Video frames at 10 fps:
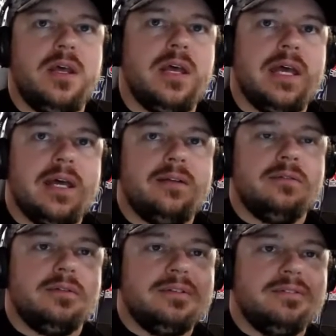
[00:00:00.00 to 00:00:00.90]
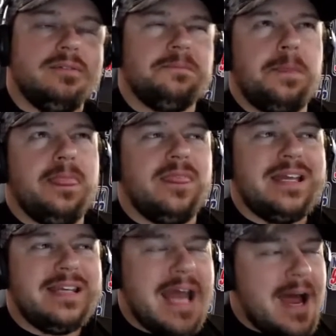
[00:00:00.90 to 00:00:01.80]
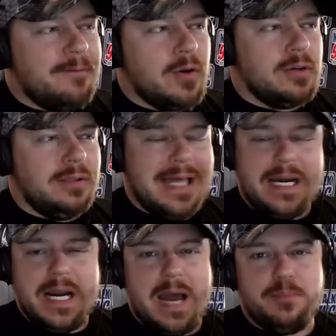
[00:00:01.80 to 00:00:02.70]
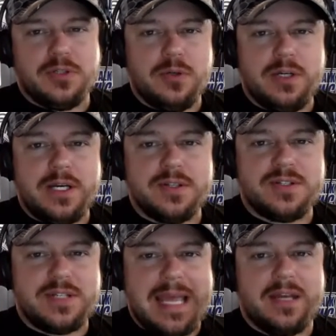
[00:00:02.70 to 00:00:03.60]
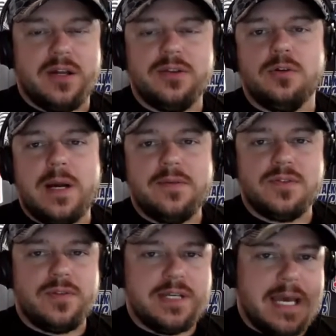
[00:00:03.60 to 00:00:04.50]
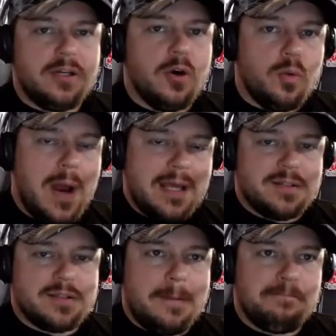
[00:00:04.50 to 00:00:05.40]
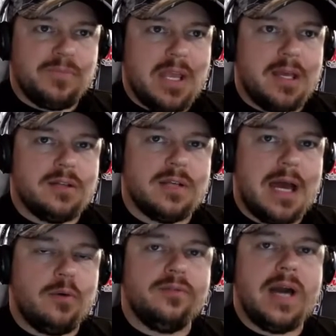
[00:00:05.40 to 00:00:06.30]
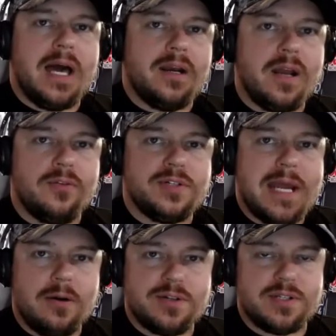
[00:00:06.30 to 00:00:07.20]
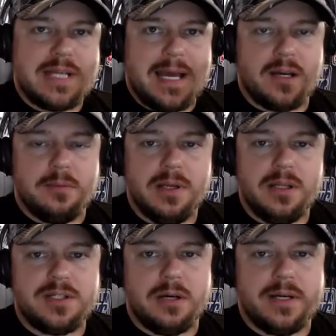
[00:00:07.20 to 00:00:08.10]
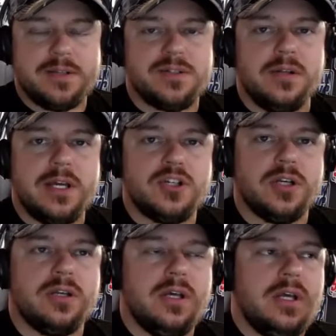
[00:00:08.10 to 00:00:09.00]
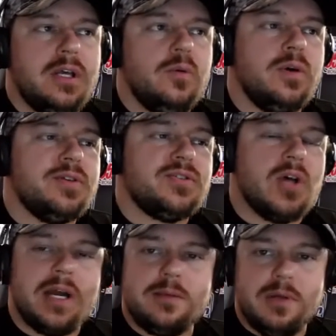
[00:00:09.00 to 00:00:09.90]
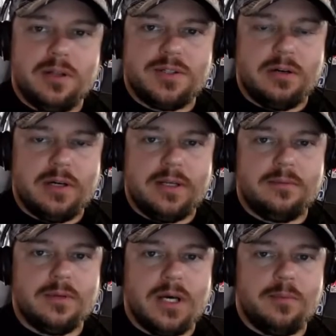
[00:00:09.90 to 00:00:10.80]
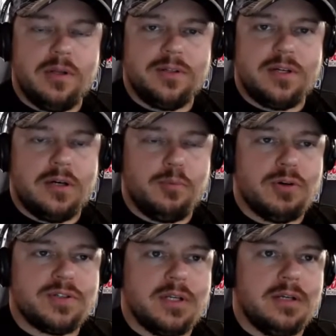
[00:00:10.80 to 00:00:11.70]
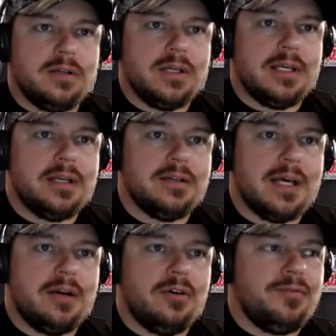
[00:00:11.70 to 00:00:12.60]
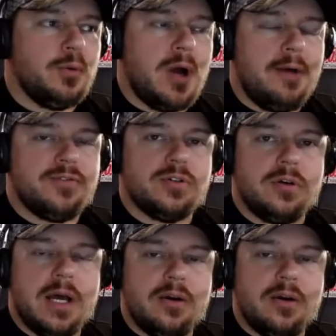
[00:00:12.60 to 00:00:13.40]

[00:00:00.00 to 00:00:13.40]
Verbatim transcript: And they never let an opportunity to stand on the graves of the dead go to waste. And now we've got another terrorist attack on a military installation with a Saudi military uh, military person. And I don't know if they're an officer or not.